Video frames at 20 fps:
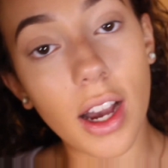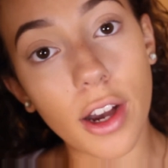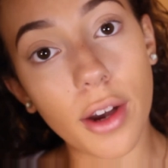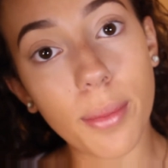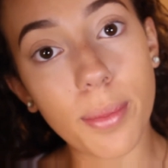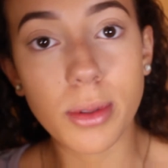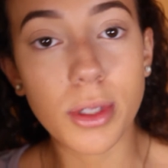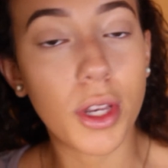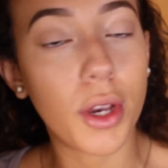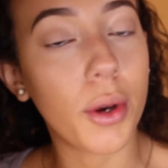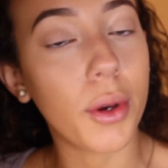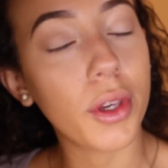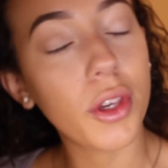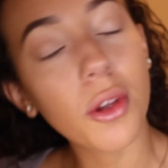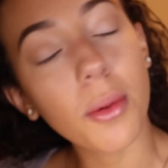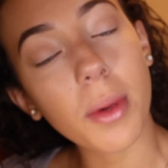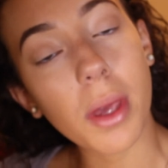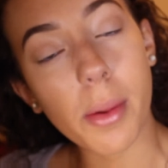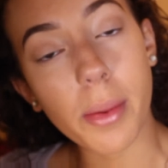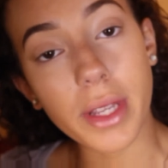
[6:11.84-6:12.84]
up, so
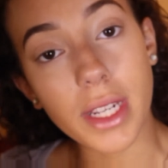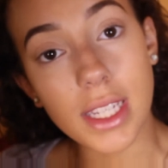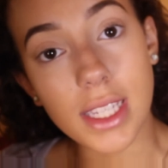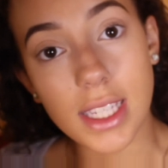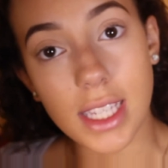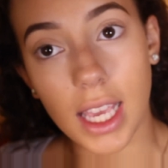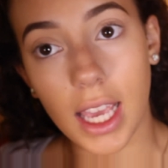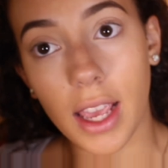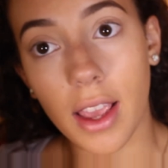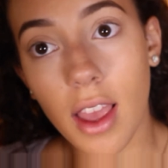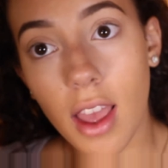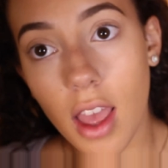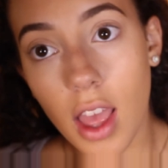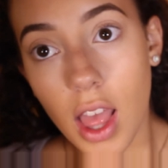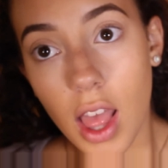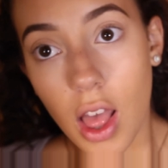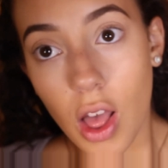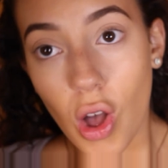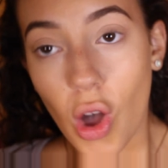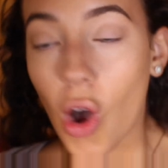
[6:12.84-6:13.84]
you'll be able to see
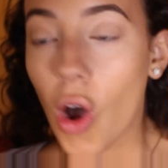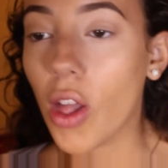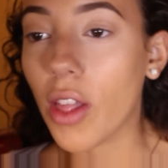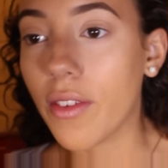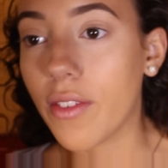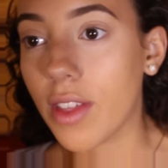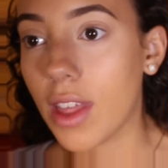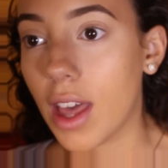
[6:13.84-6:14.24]
all of